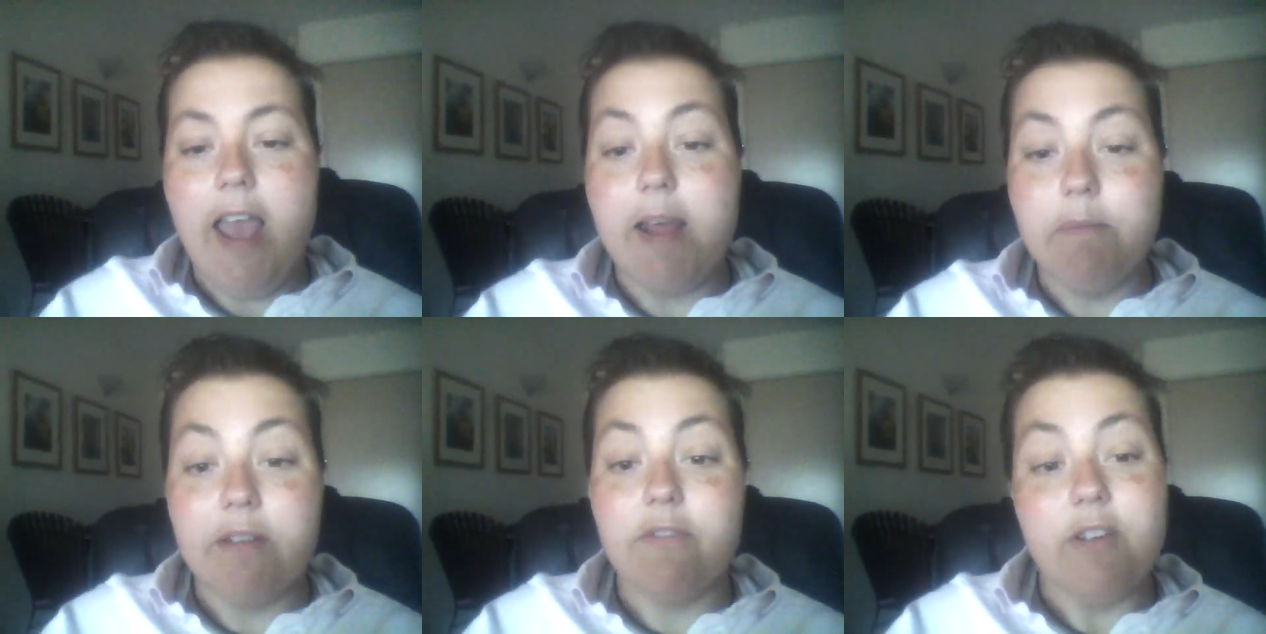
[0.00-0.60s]

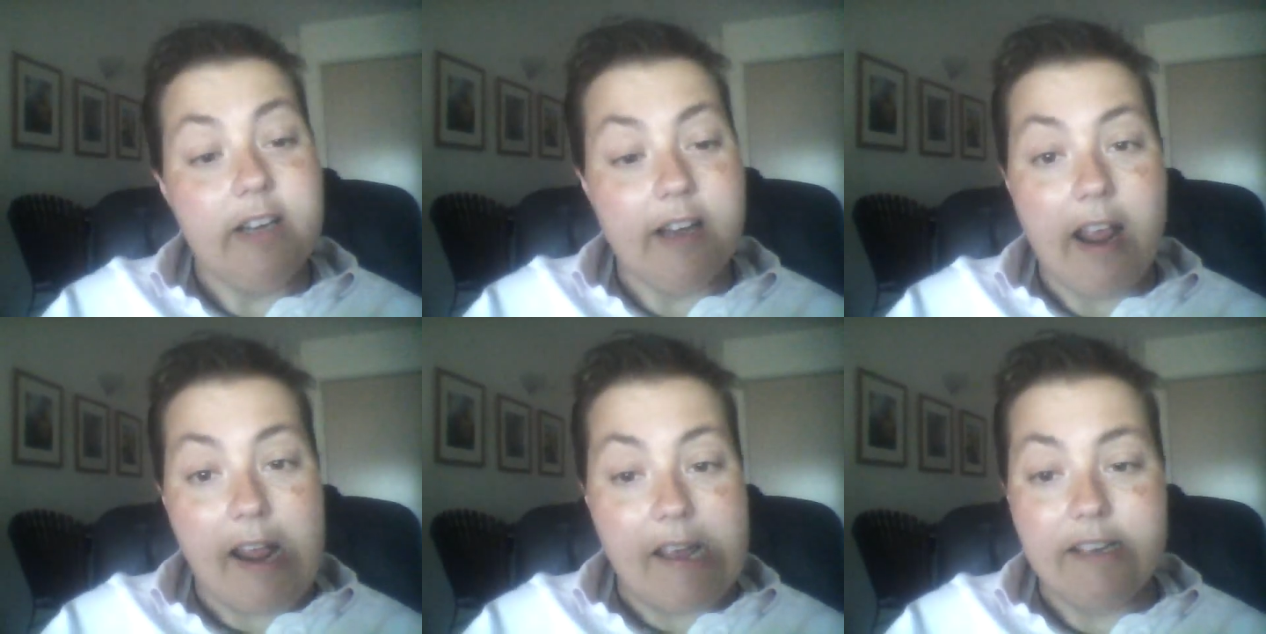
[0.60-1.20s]
and my friend
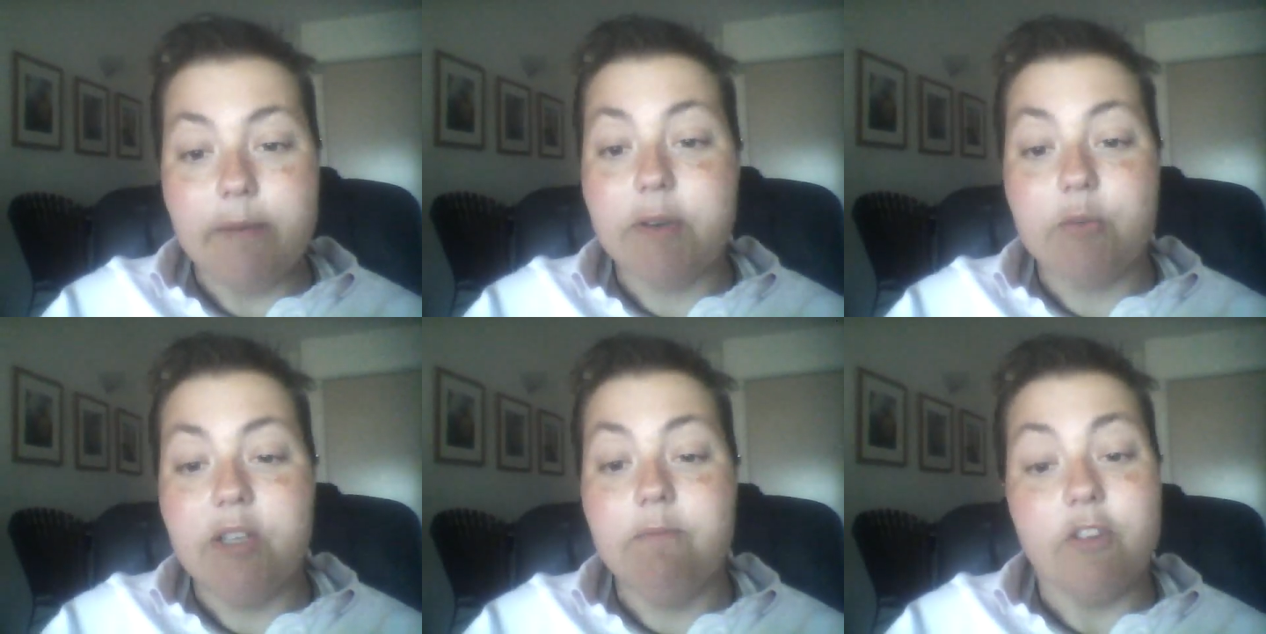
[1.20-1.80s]
Ann, I'm going
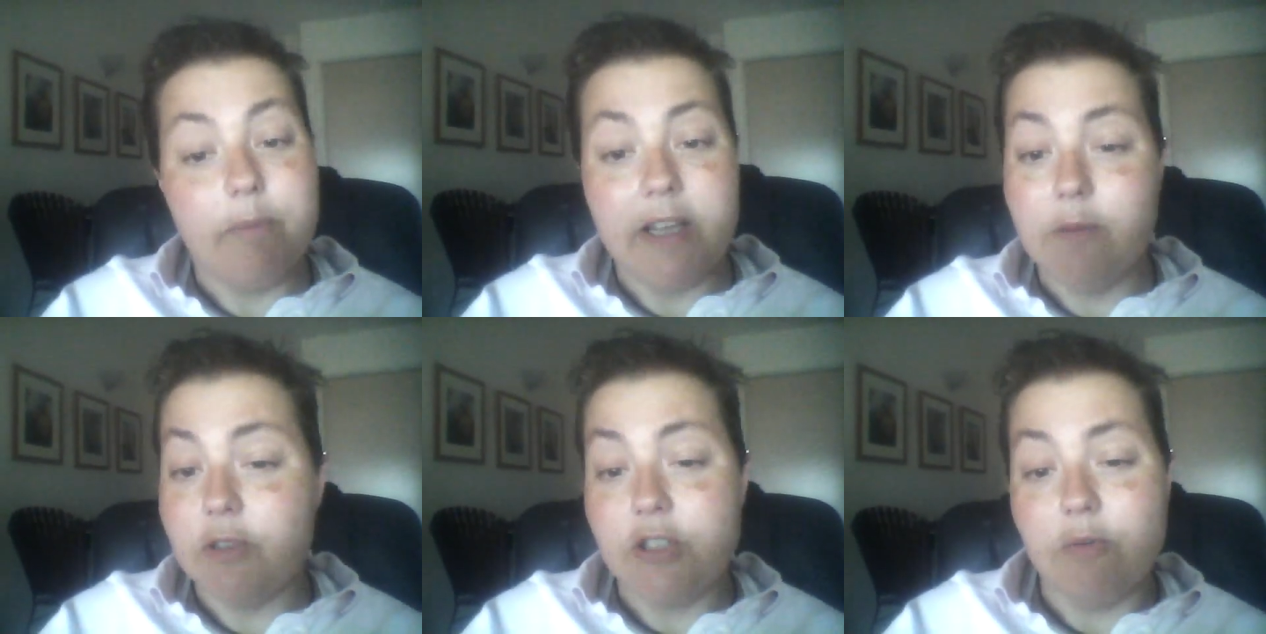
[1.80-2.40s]
to read
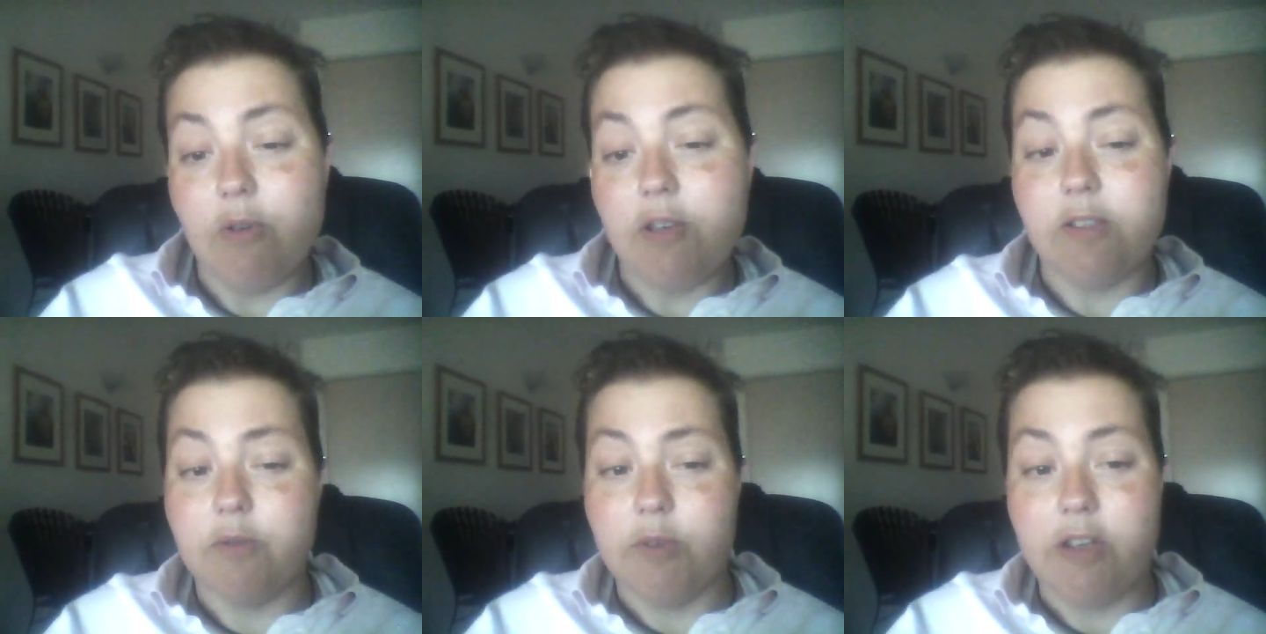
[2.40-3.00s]
verbatim what she wrote
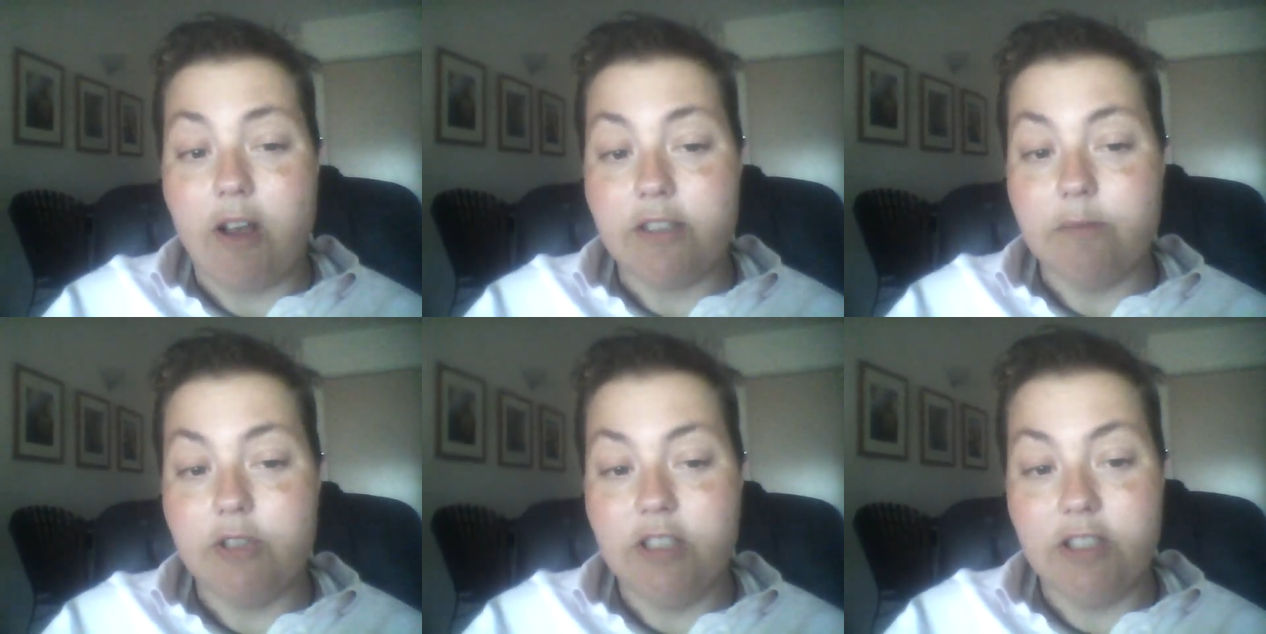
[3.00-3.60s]
because it was really
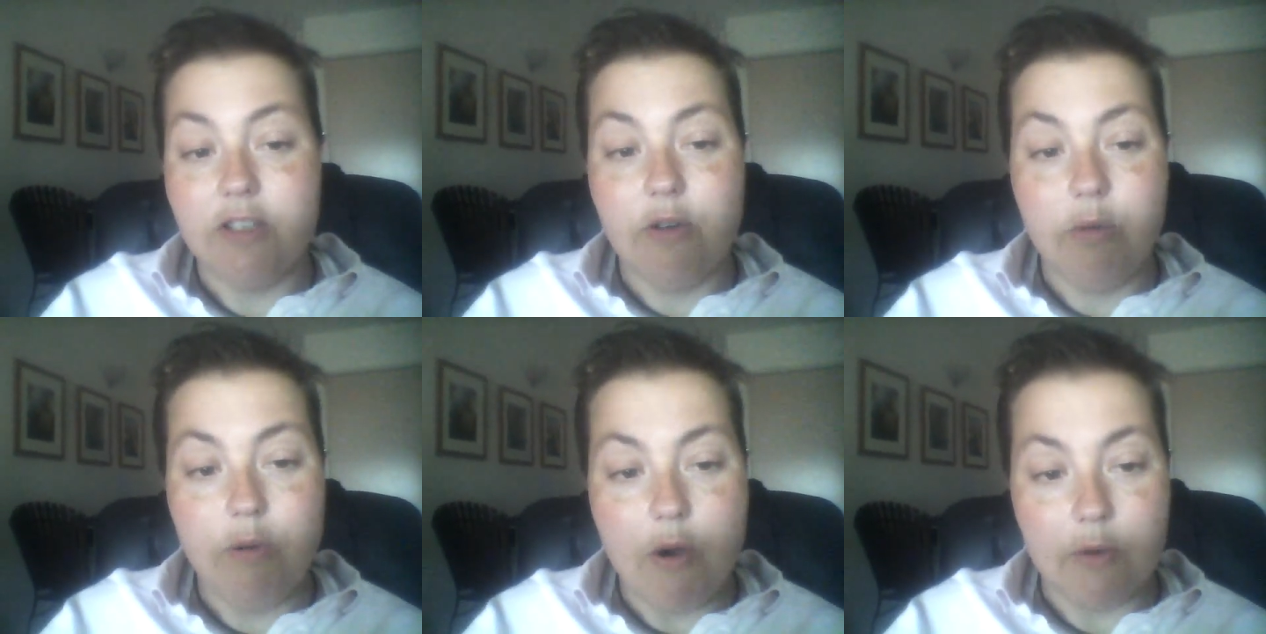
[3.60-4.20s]
awesome. She said,
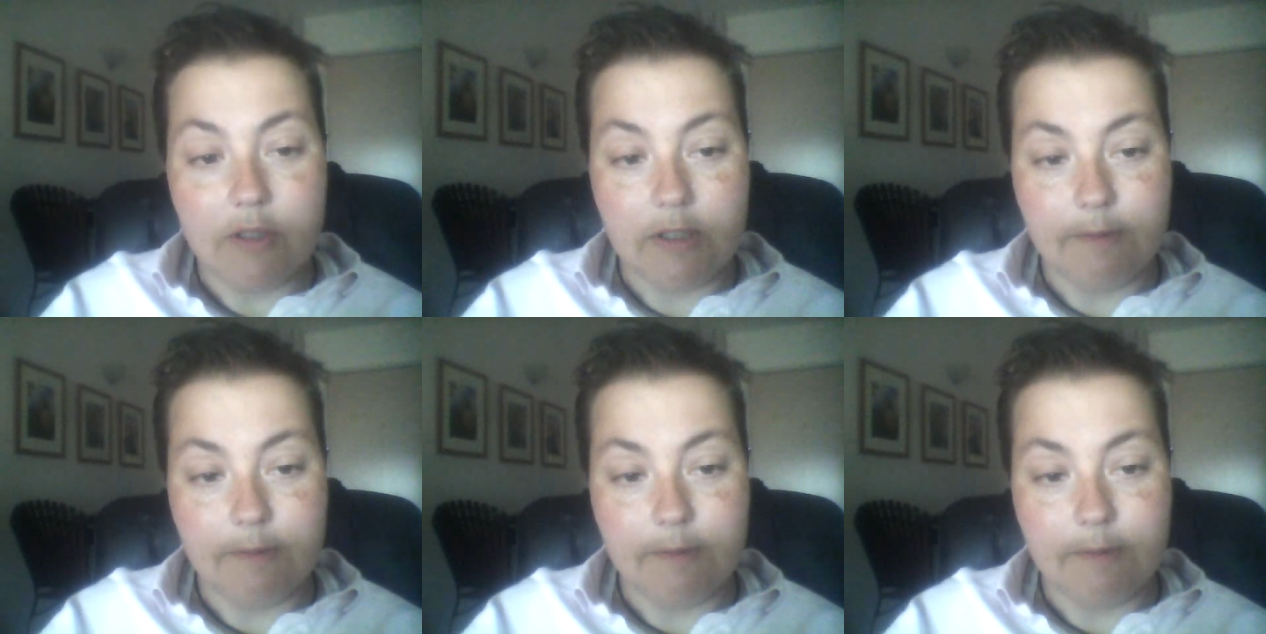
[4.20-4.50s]
quote,